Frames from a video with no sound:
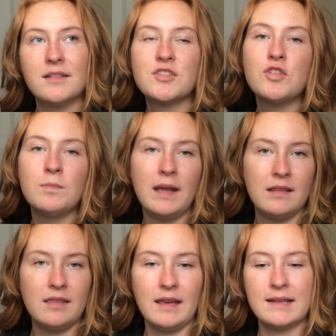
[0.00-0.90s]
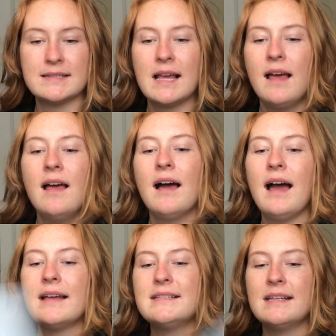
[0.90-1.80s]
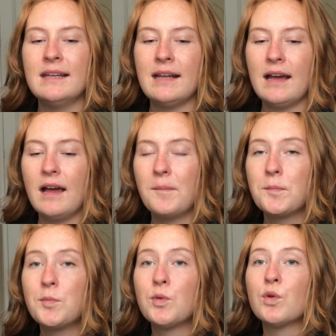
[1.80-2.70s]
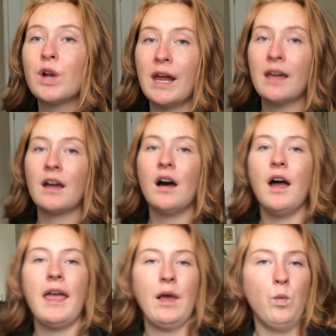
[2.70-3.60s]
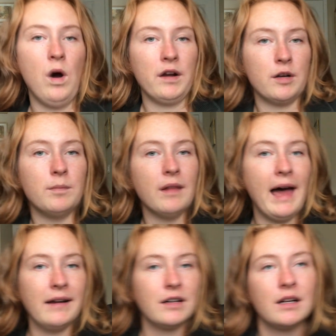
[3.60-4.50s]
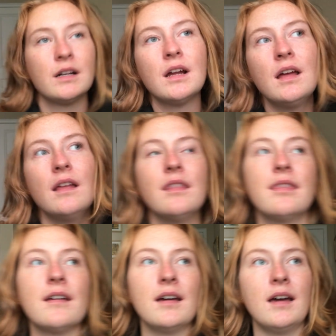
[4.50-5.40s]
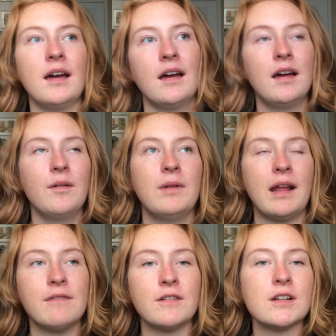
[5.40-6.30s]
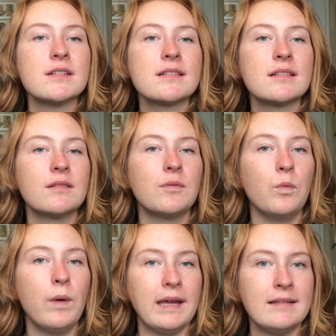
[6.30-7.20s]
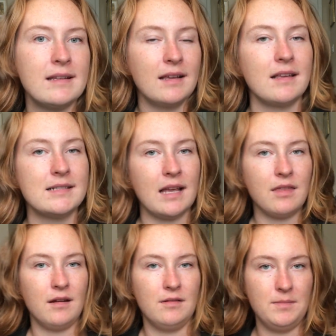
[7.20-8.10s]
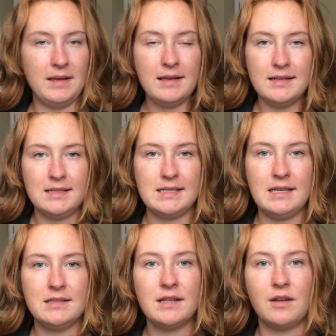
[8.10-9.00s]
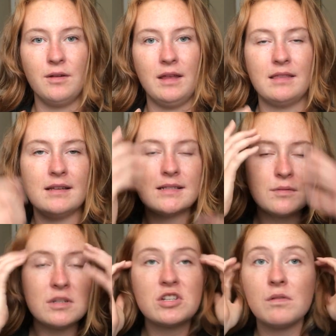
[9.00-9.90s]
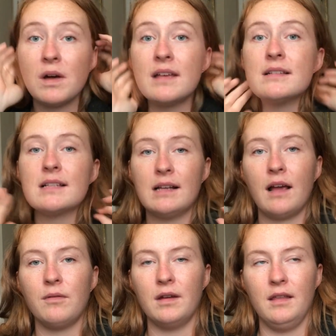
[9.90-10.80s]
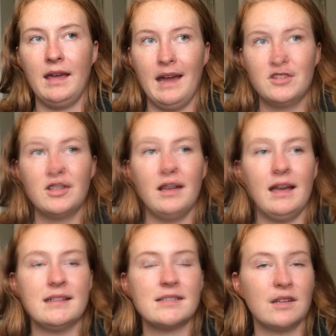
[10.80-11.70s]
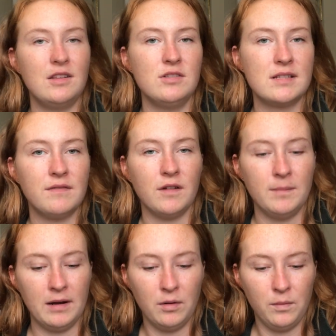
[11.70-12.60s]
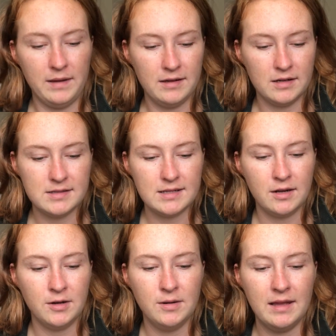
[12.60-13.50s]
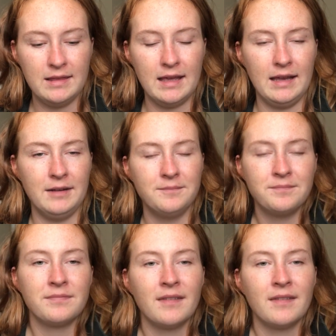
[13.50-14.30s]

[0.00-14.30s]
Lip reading: 2 main things. I did bring a water bladder when I first went, because I thought it would be easy to go like this, which it was, and I really actually used it for about a week or so, and then